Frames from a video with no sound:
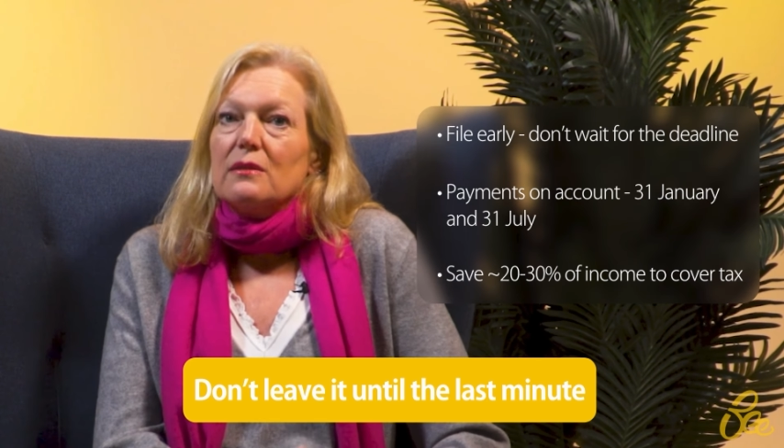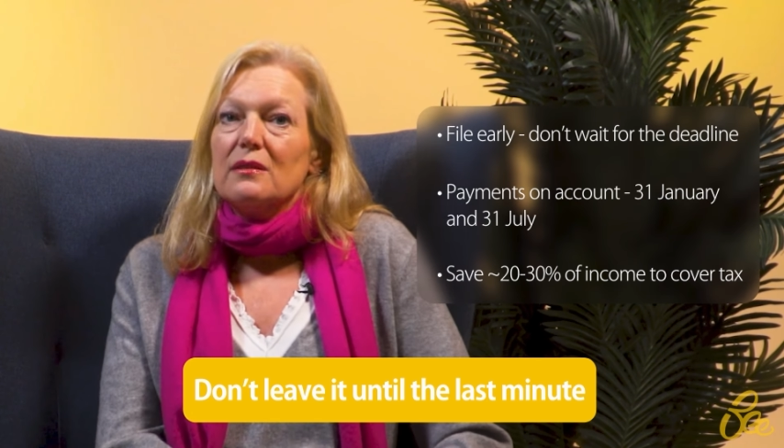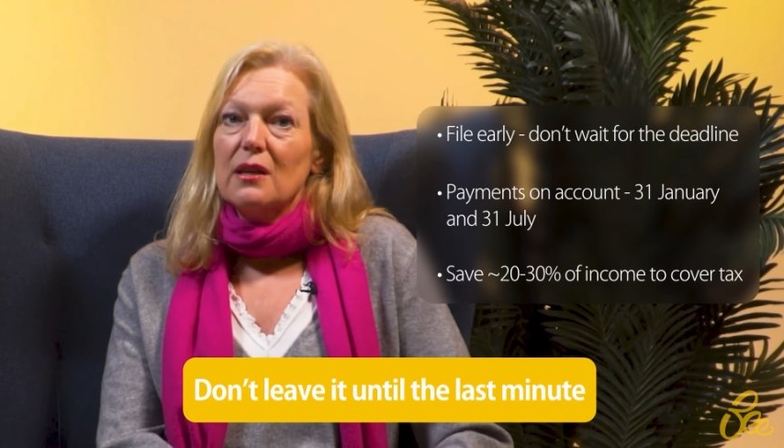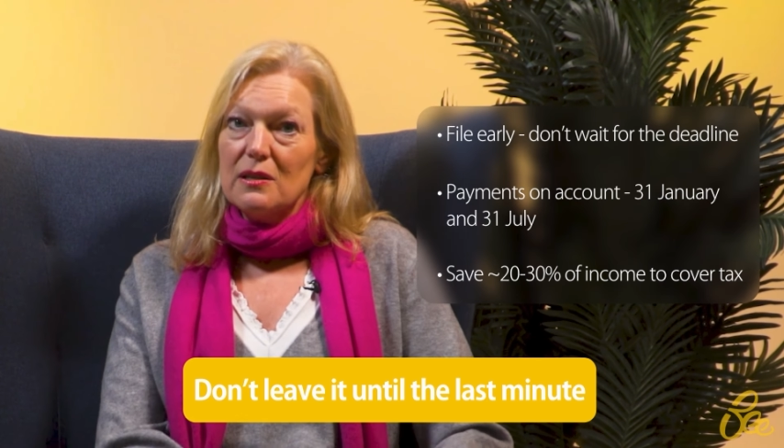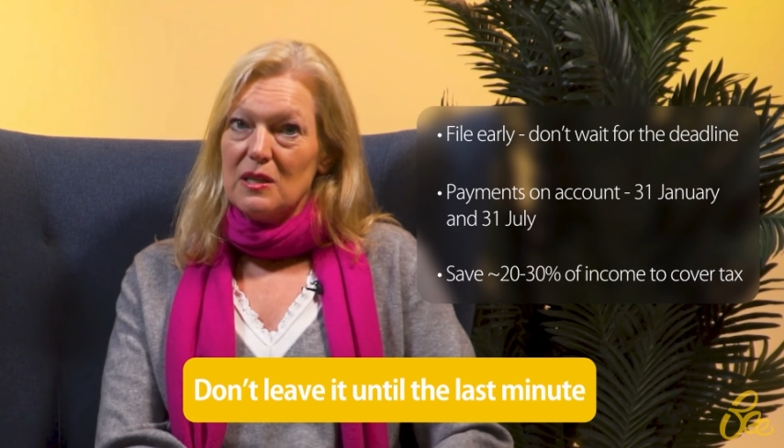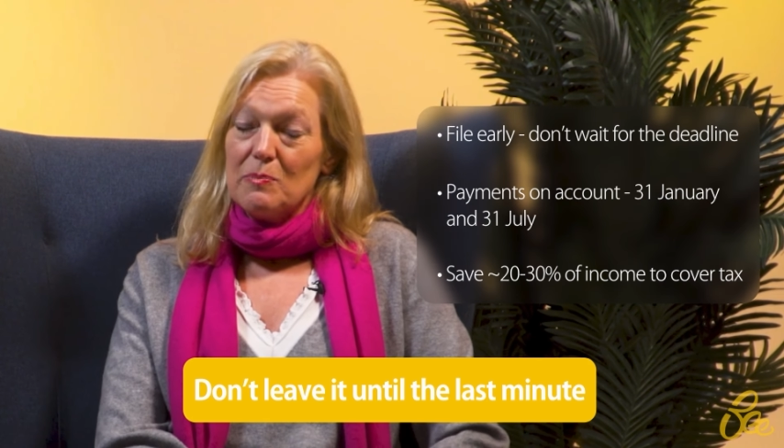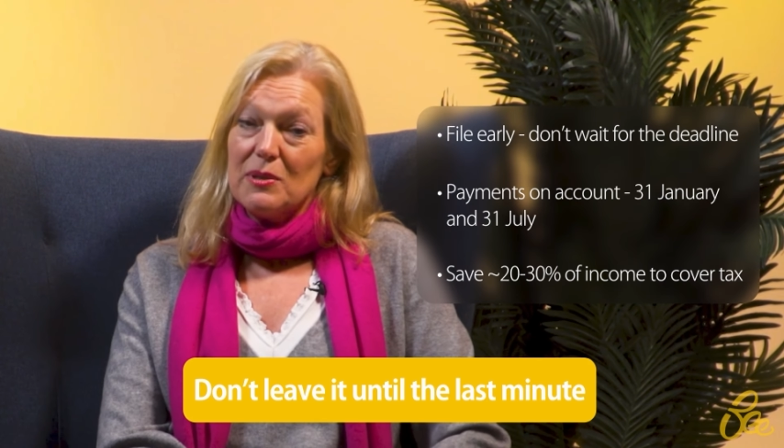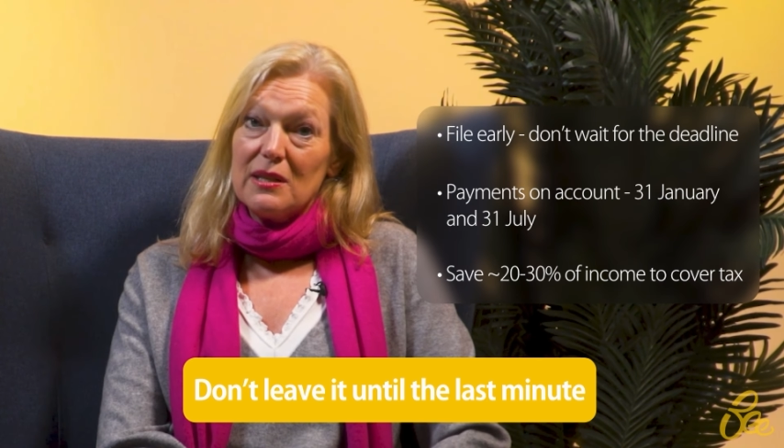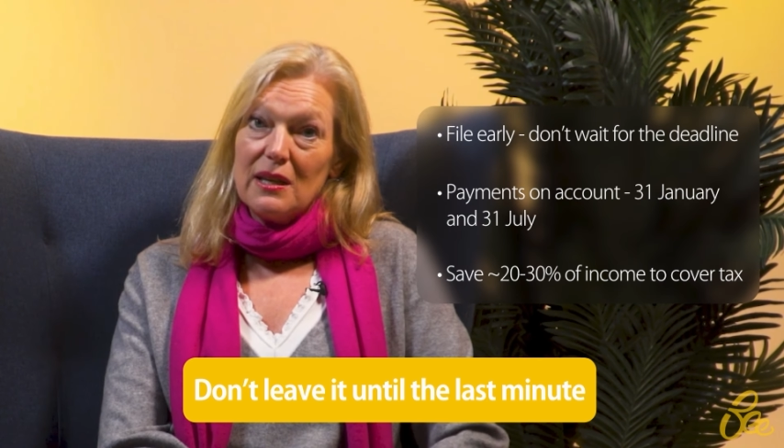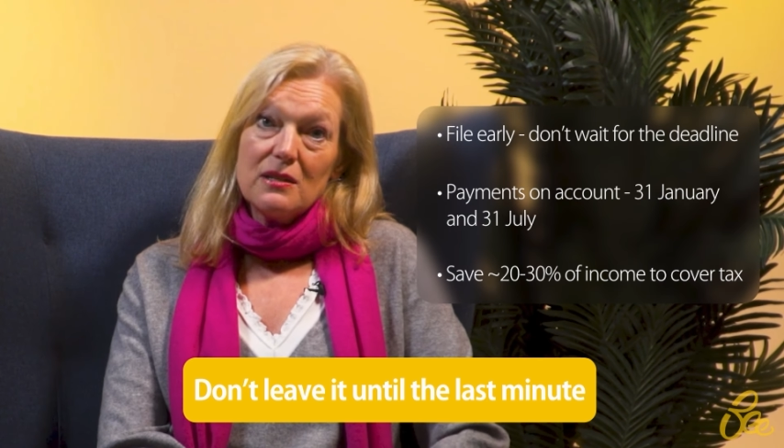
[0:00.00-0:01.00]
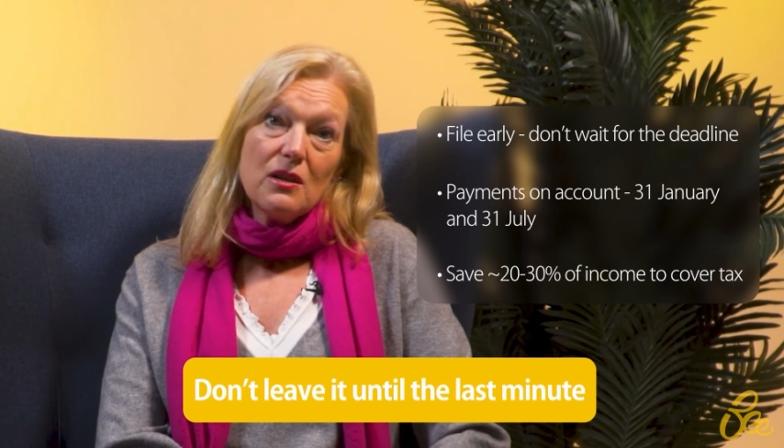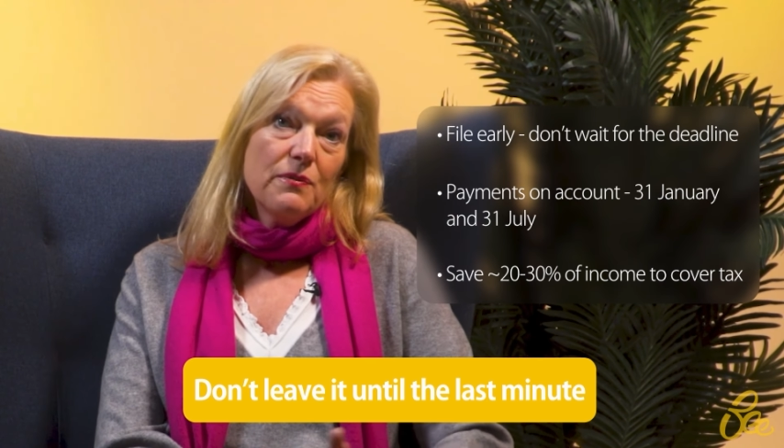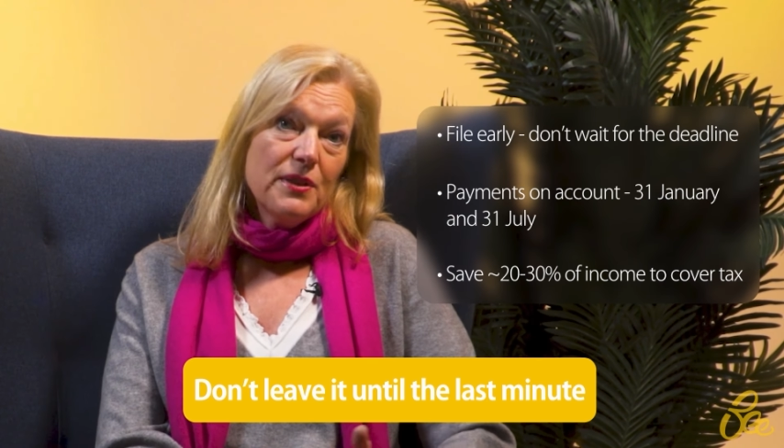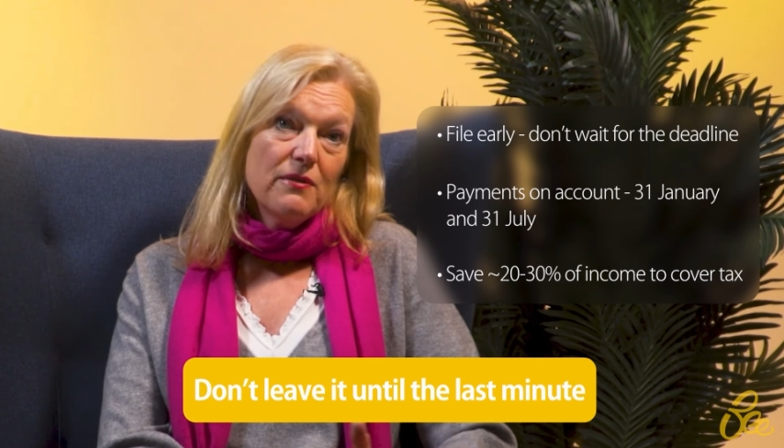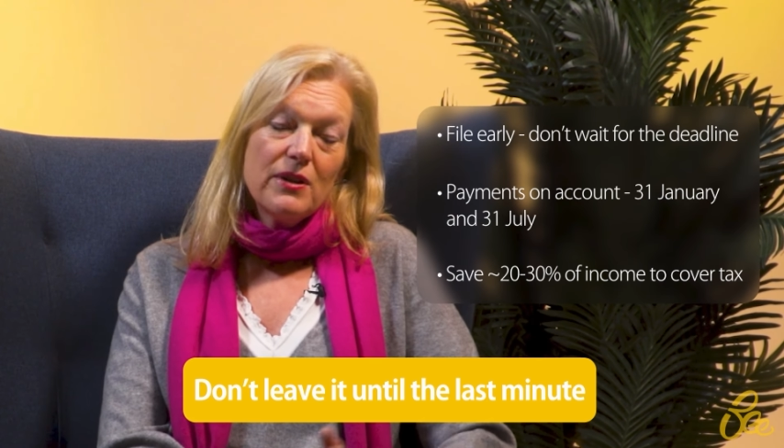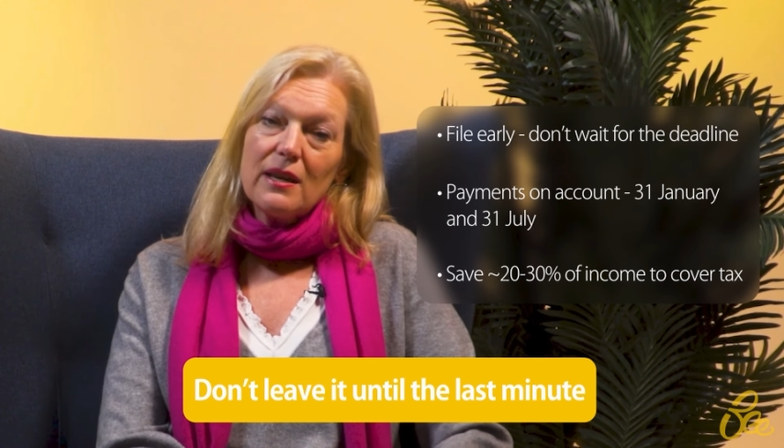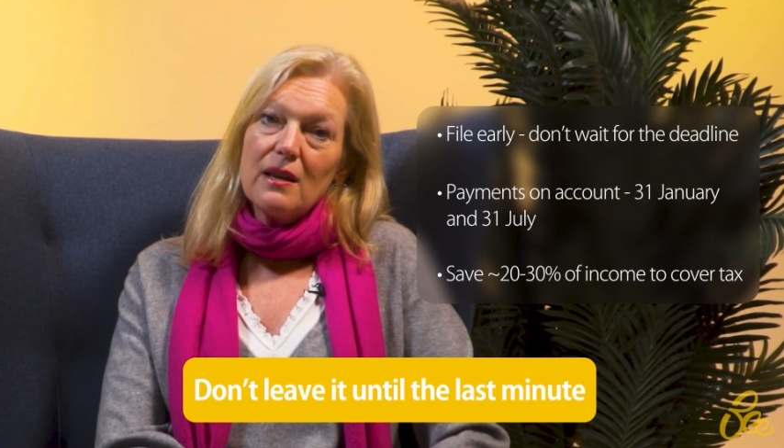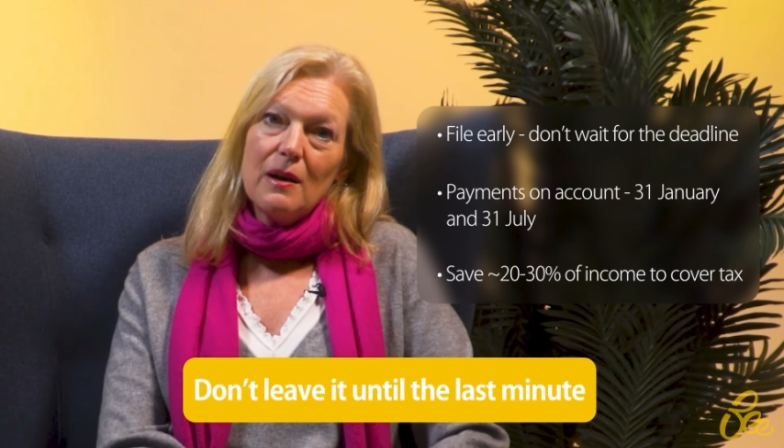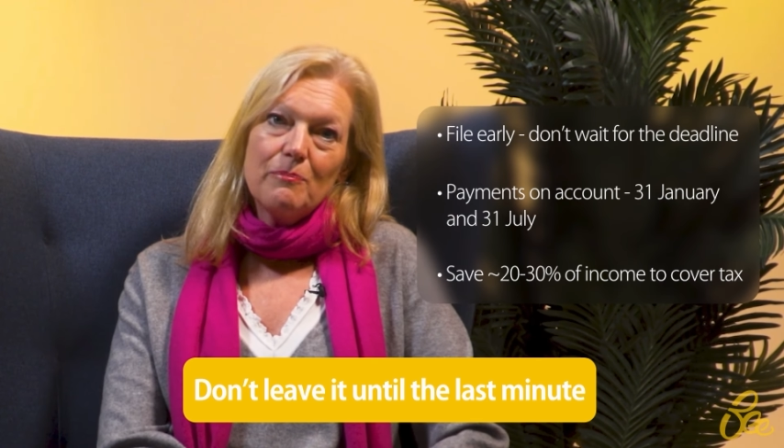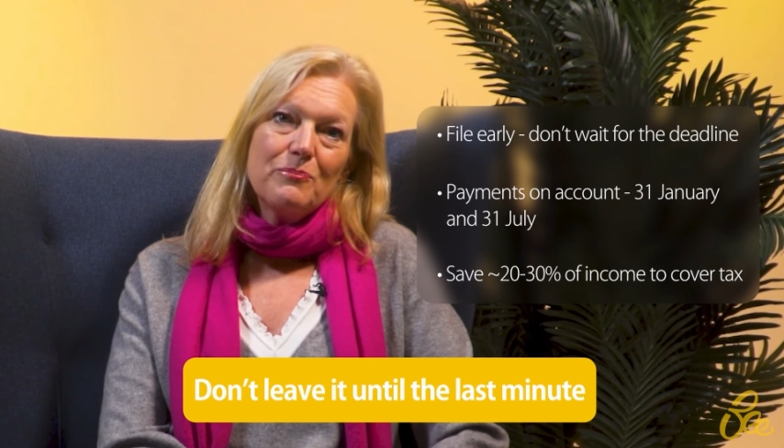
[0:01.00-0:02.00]
30% of their
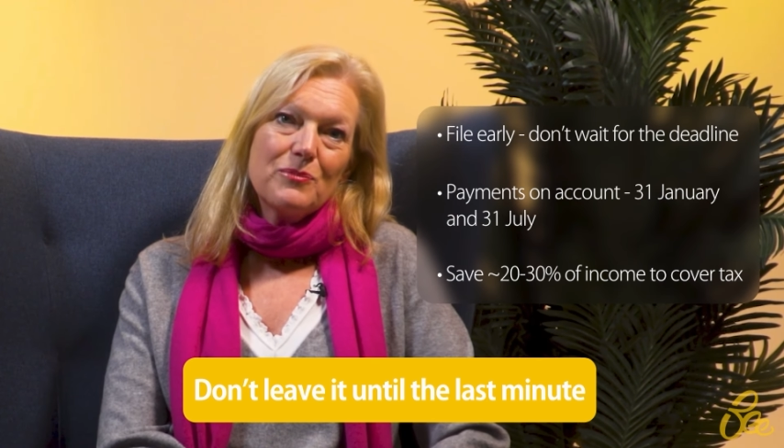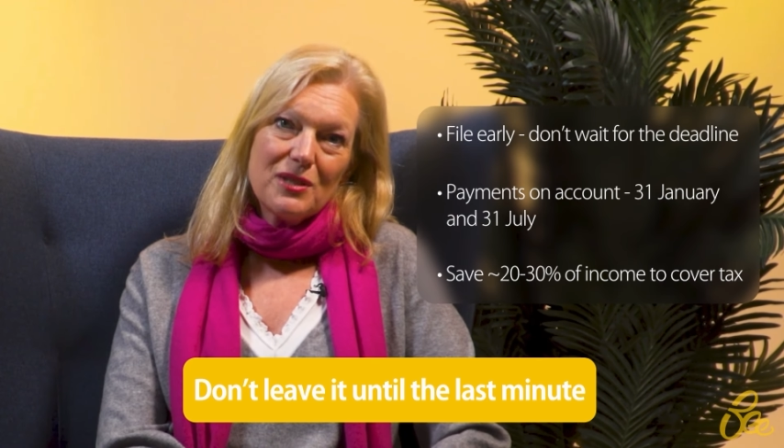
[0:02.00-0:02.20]
income